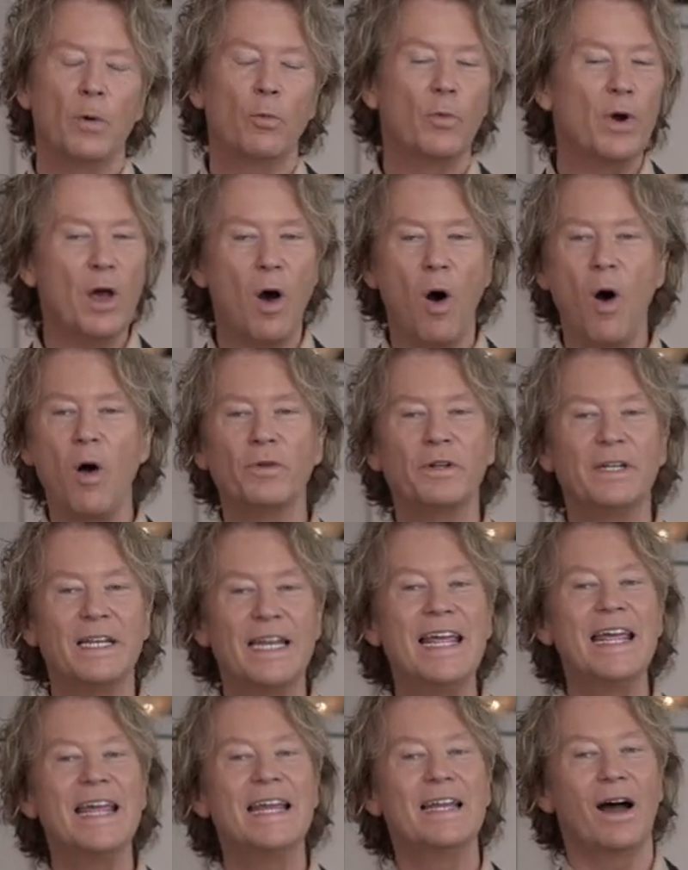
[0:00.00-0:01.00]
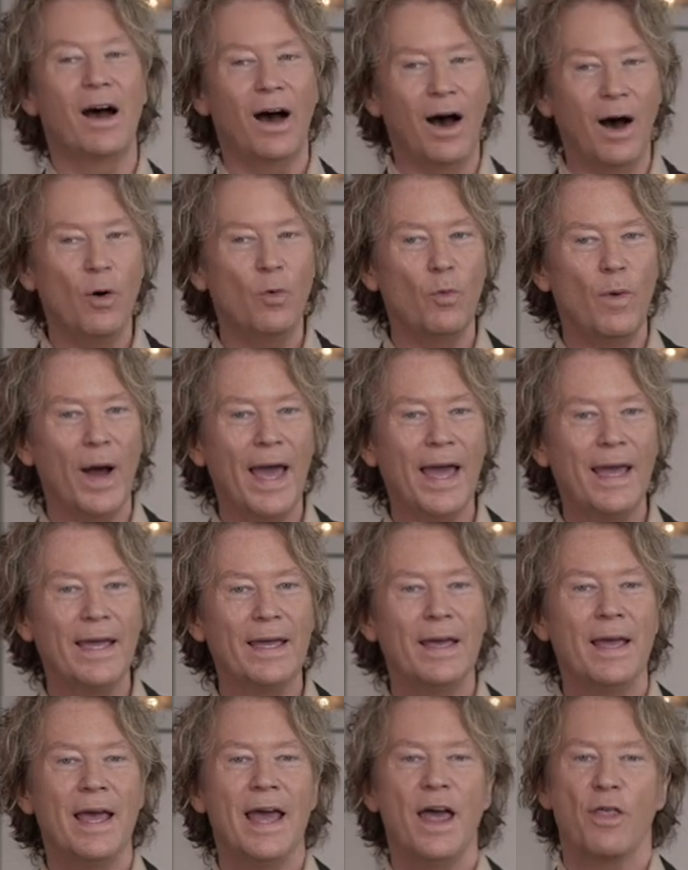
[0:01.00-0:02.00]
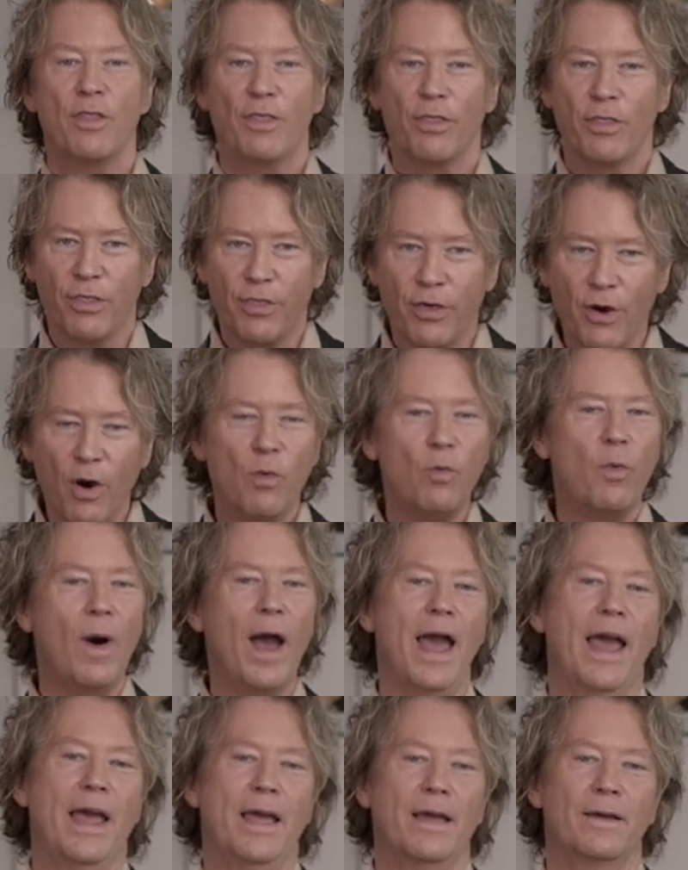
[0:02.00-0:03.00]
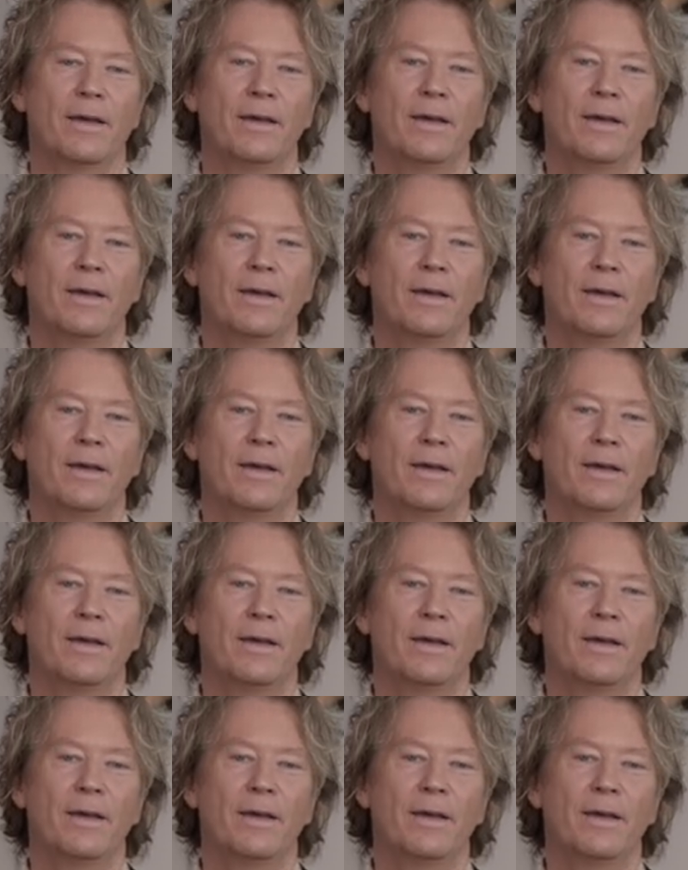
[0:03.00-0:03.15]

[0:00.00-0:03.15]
We all need a way, the way.